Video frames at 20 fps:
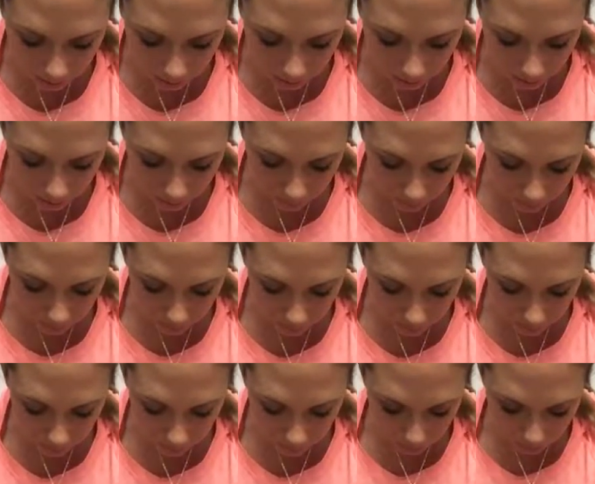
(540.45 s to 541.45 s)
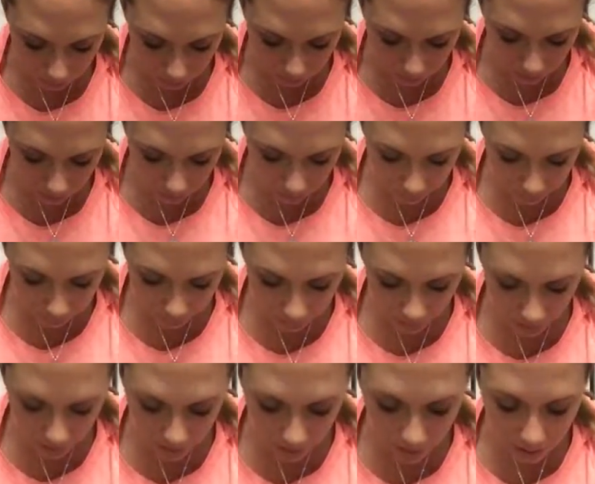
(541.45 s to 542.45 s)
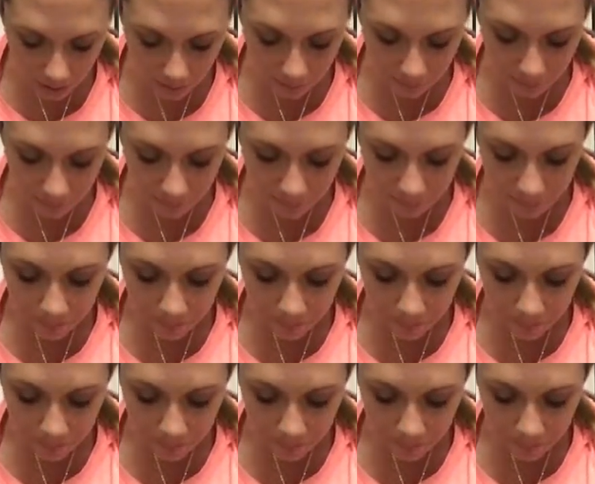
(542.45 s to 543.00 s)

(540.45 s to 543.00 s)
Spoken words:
you're compulsive like I am.